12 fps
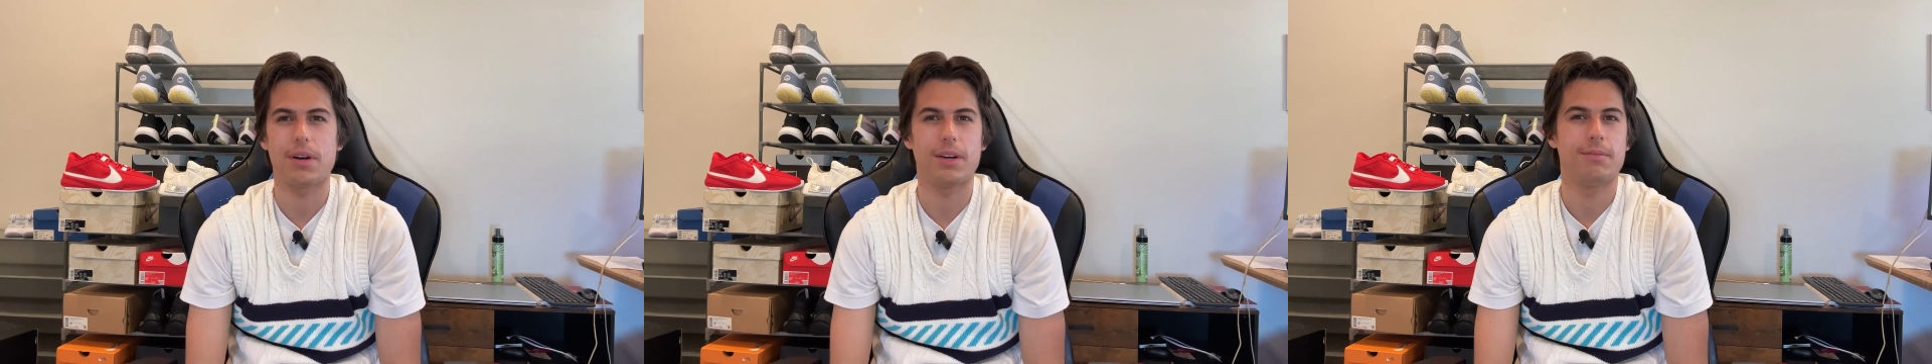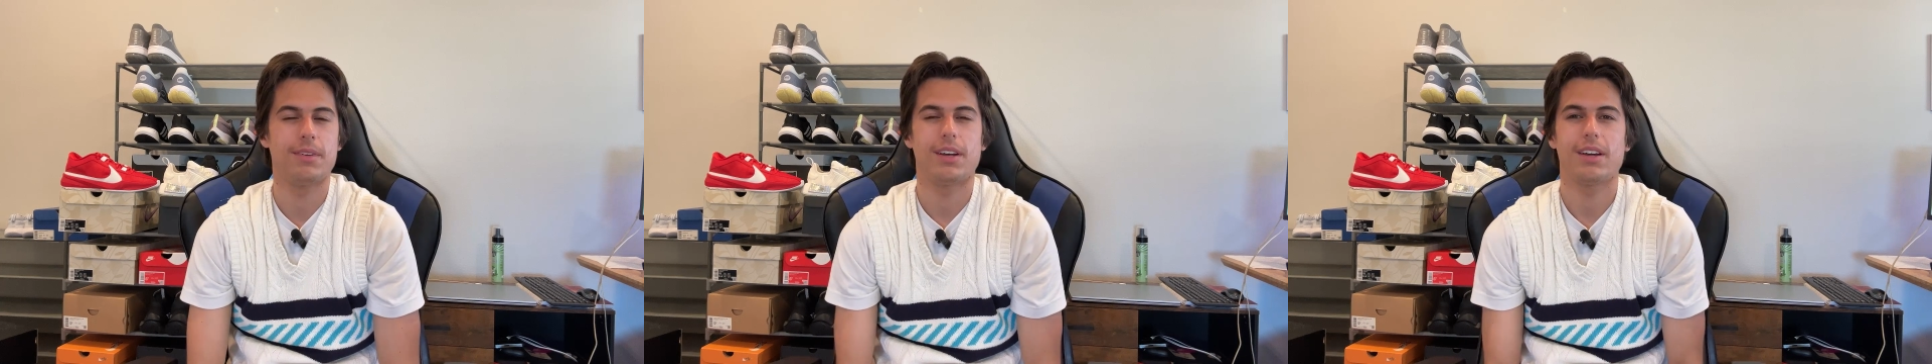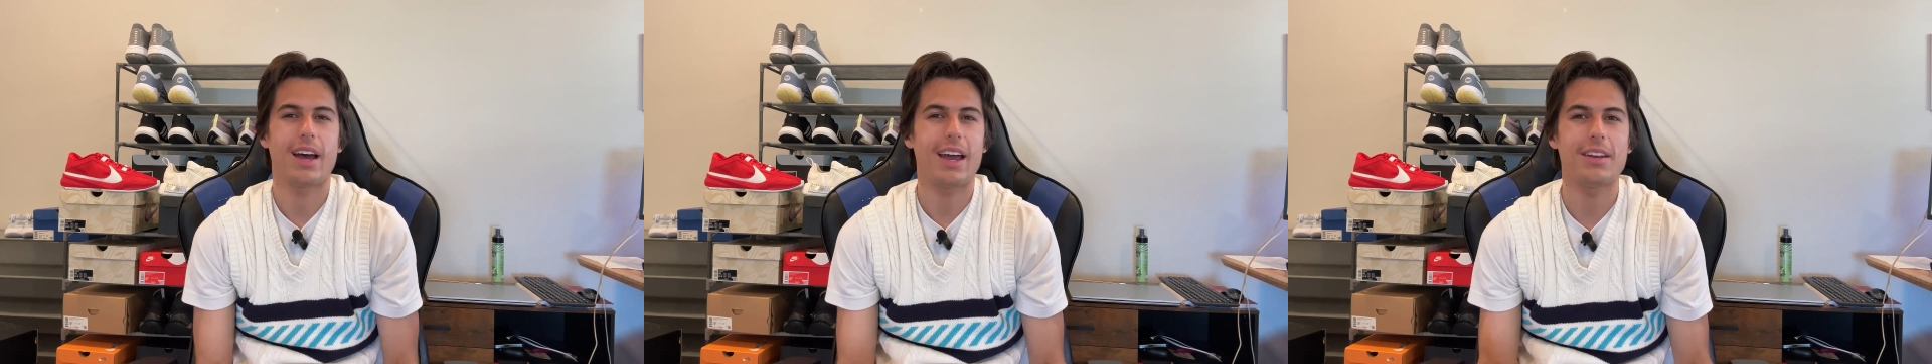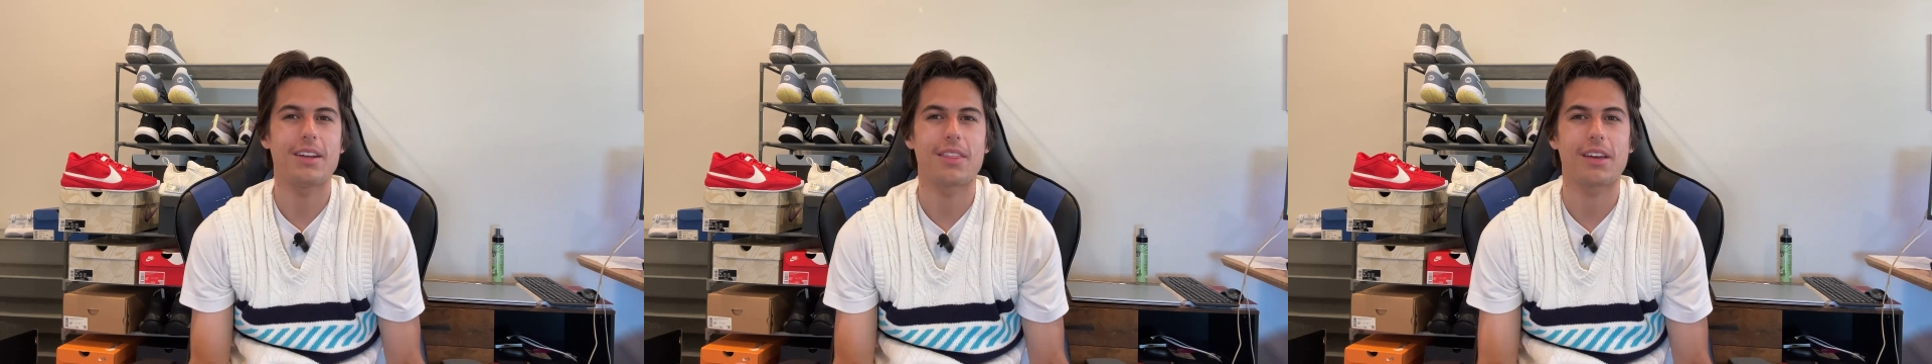but I
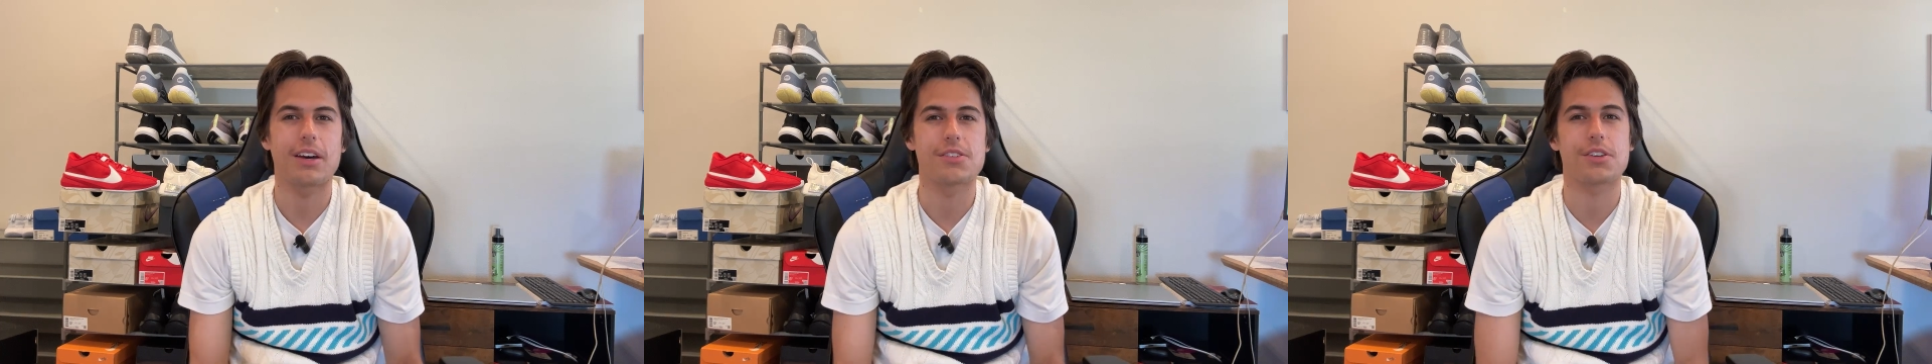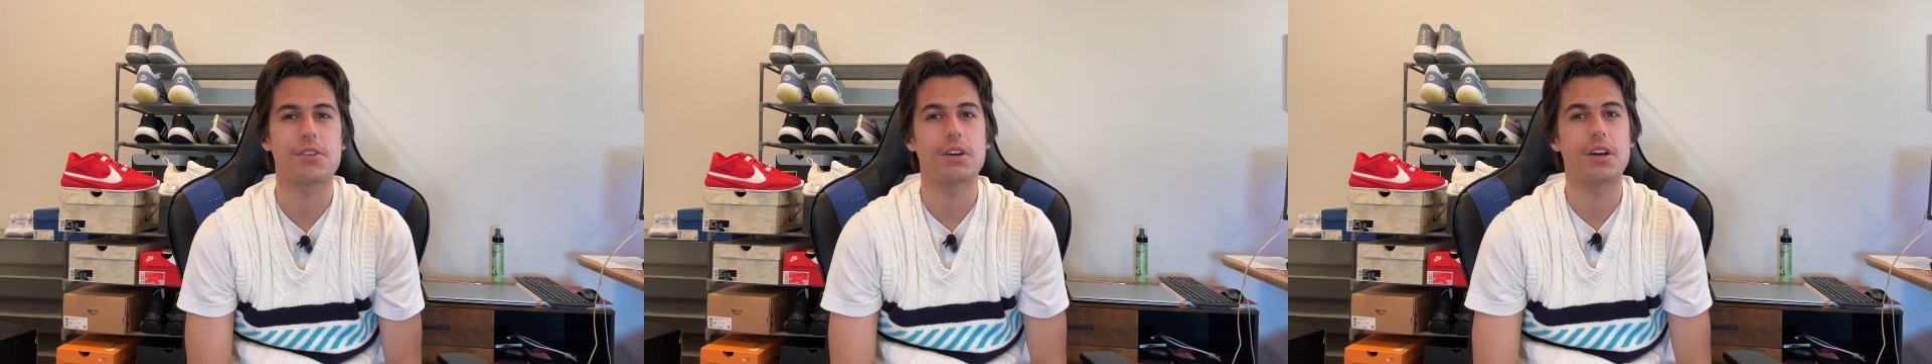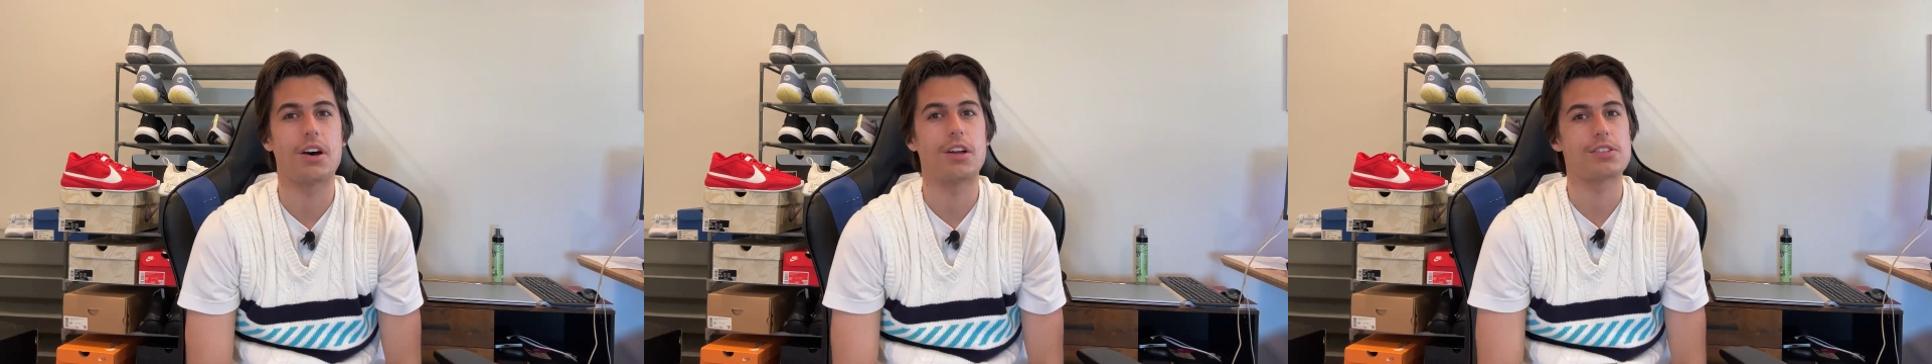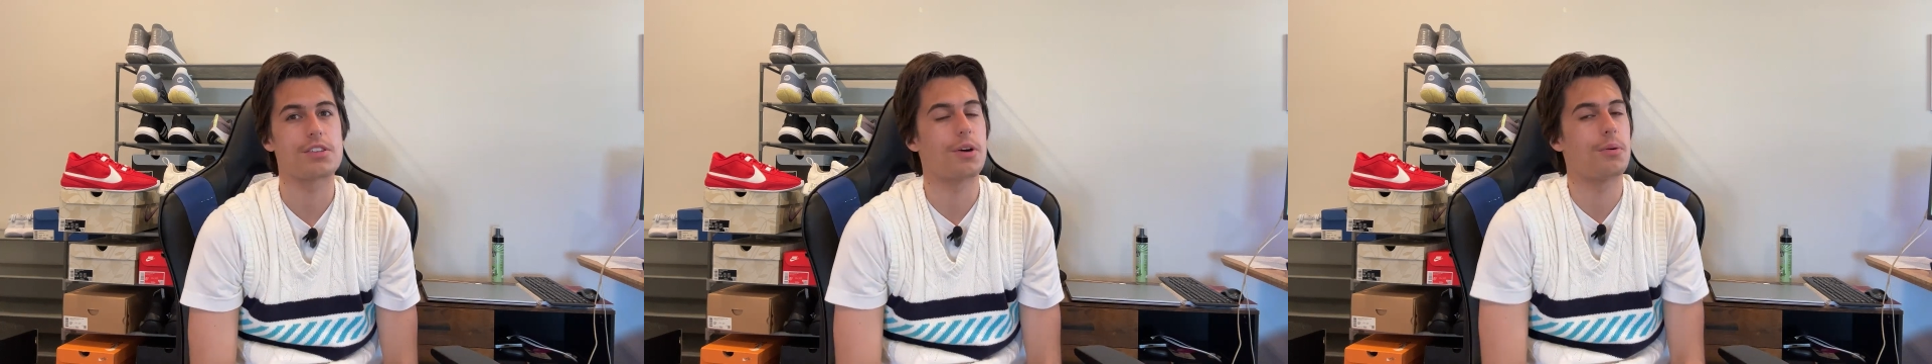had nothing else going
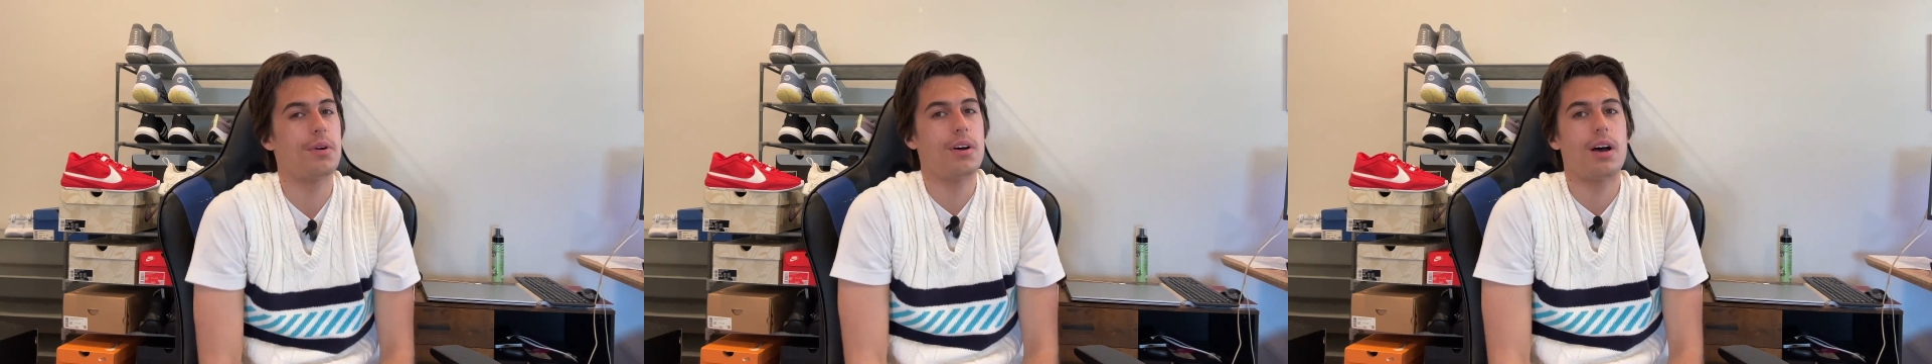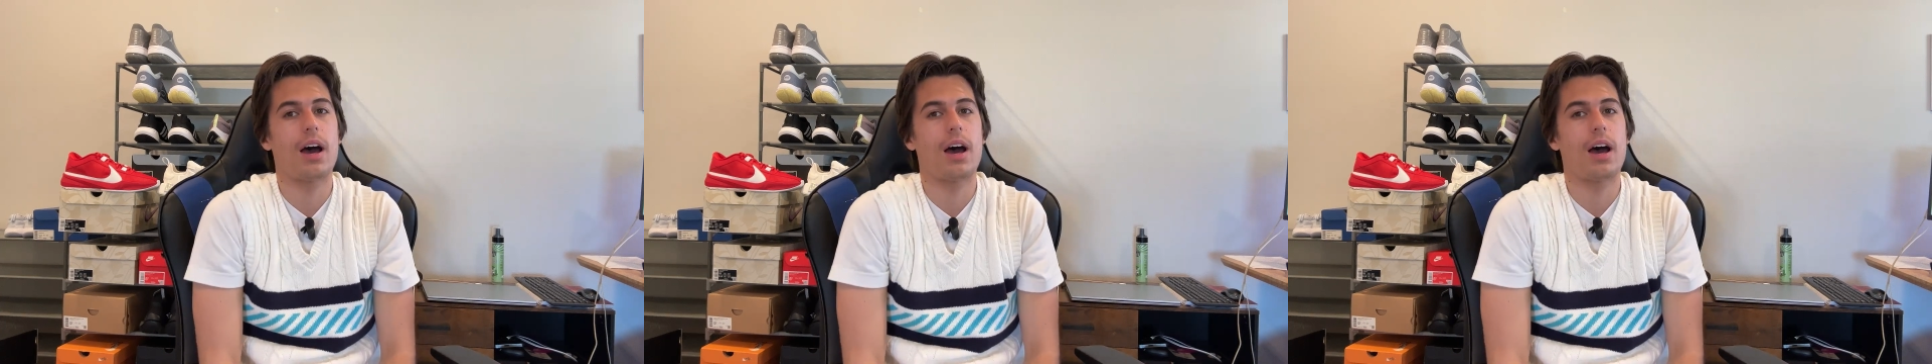on, so